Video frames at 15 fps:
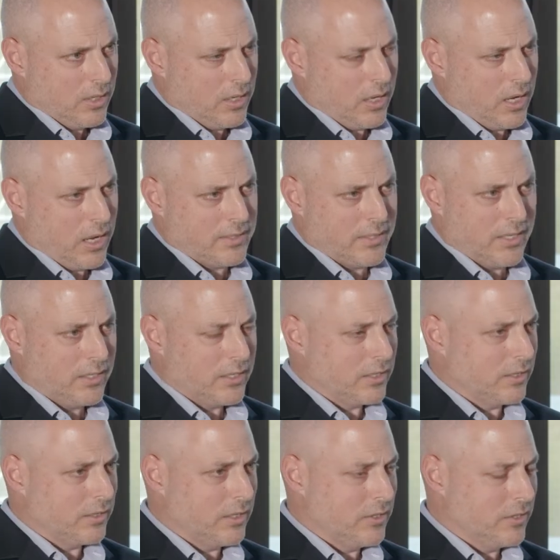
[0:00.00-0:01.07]

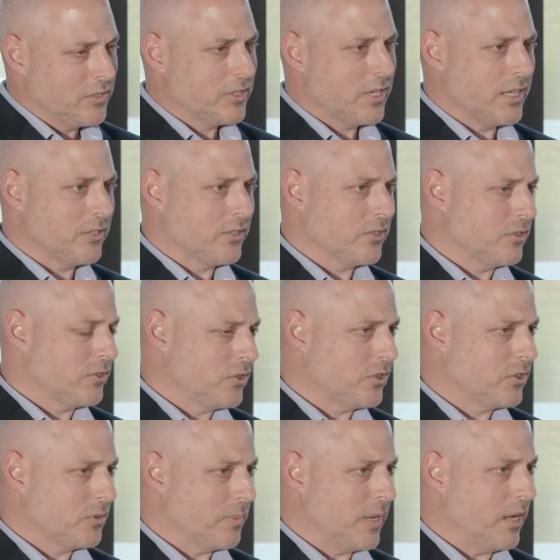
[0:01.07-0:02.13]
Identity in this case isn't
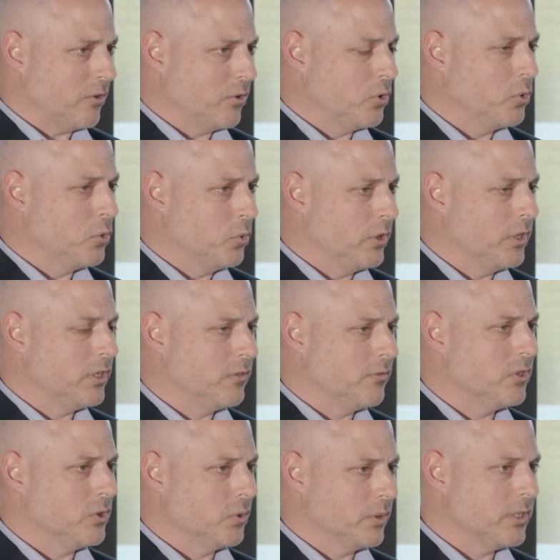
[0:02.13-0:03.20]
just about who the
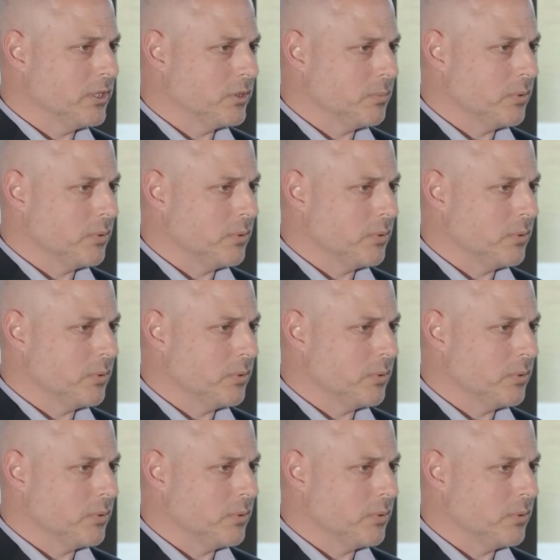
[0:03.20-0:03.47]
individual is,